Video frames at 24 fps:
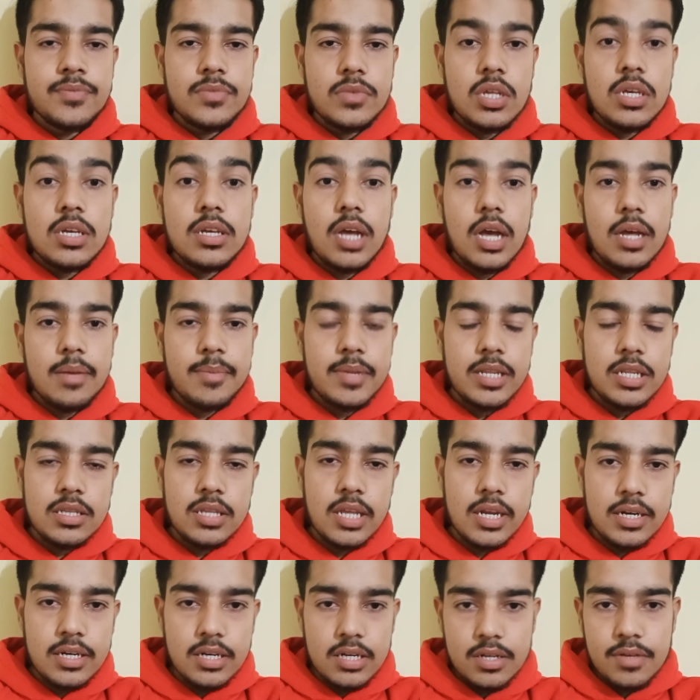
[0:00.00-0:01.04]
I mean
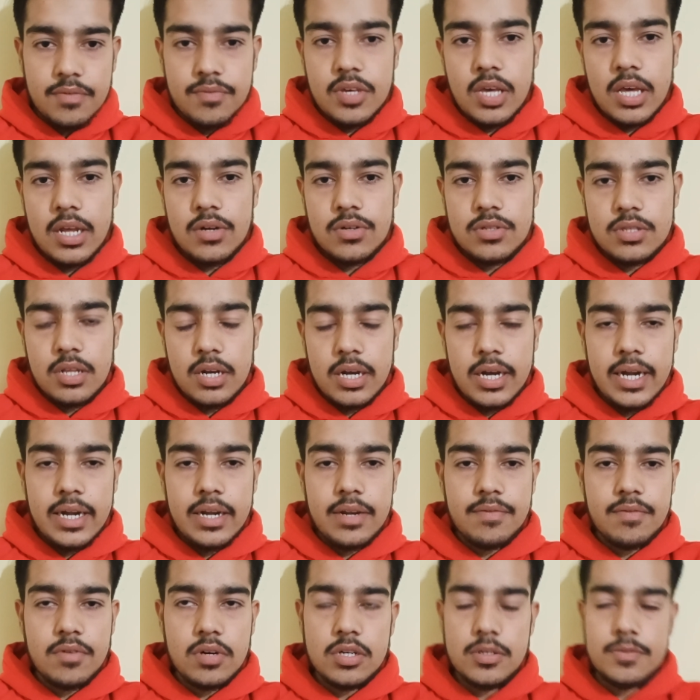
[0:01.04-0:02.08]
that we are on the
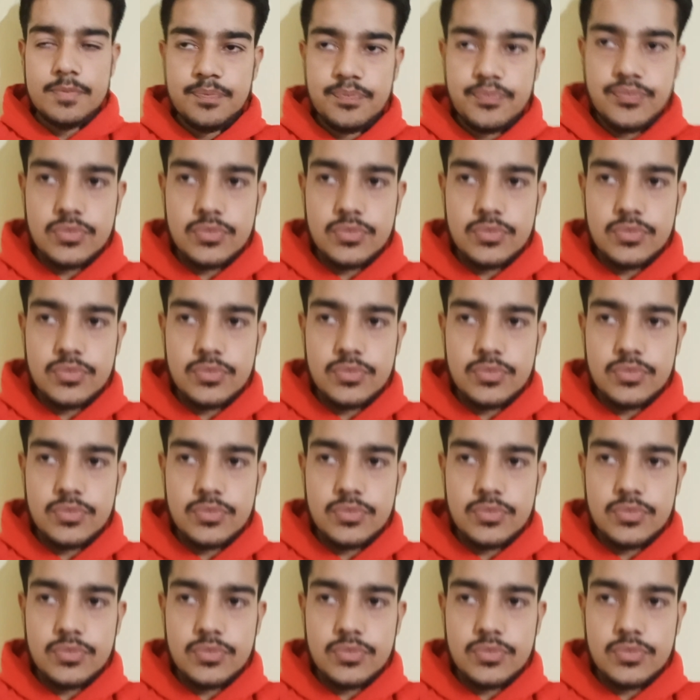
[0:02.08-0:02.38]
Latin word